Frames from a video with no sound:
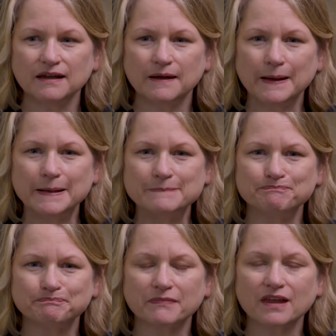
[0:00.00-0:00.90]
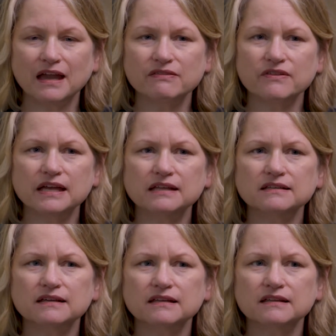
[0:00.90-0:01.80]
And
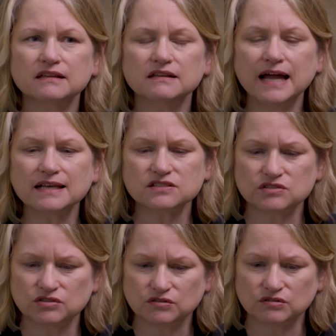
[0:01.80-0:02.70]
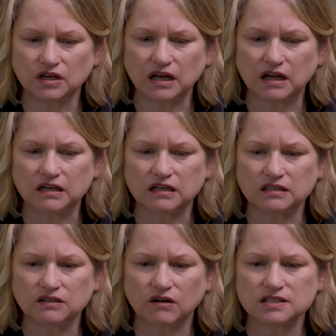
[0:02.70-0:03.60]
then the last 2,
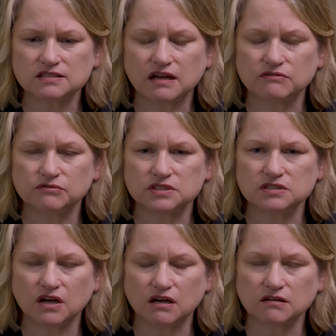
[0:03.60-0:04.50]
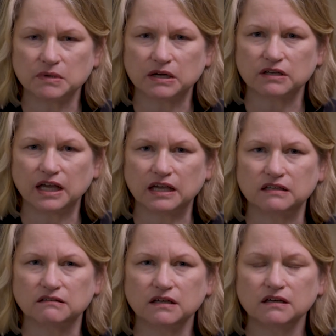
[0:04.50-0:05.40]
our staff would talk about
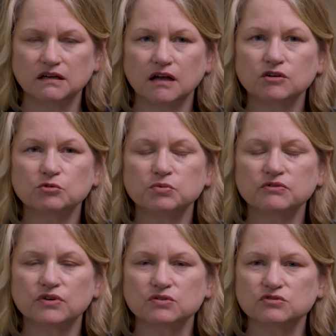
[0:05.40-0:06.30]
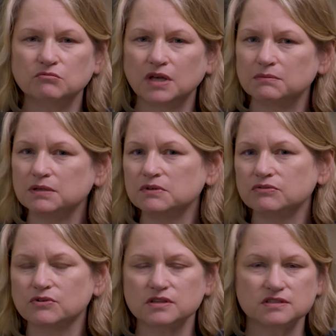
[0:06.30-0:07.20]
a group of folks who maybe
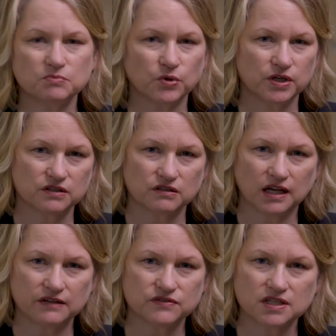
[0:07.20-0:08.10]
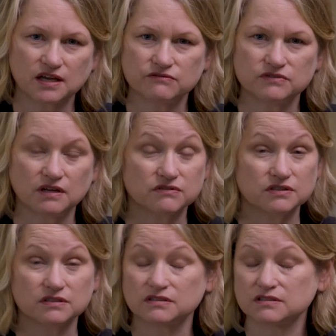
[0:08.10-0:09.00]
before this point in their lives have
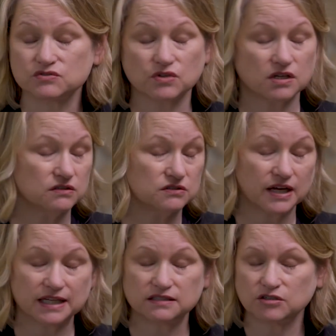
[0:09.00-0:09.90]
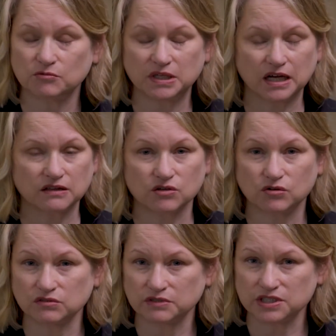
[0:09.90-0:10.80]
never struggled or had to go beyond their
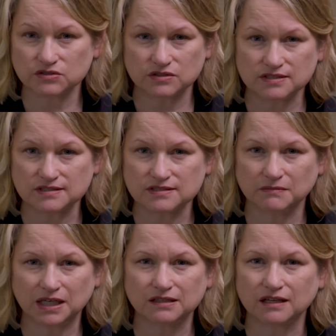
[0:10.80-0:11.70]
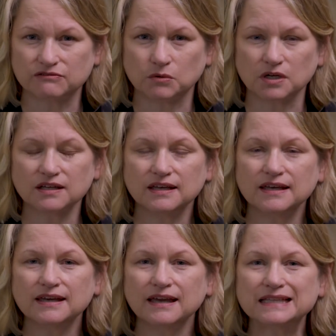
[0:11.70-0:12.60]
own resources to make life work,
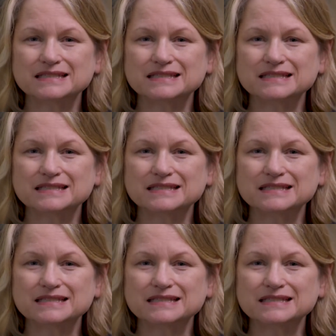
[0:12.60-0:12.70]
and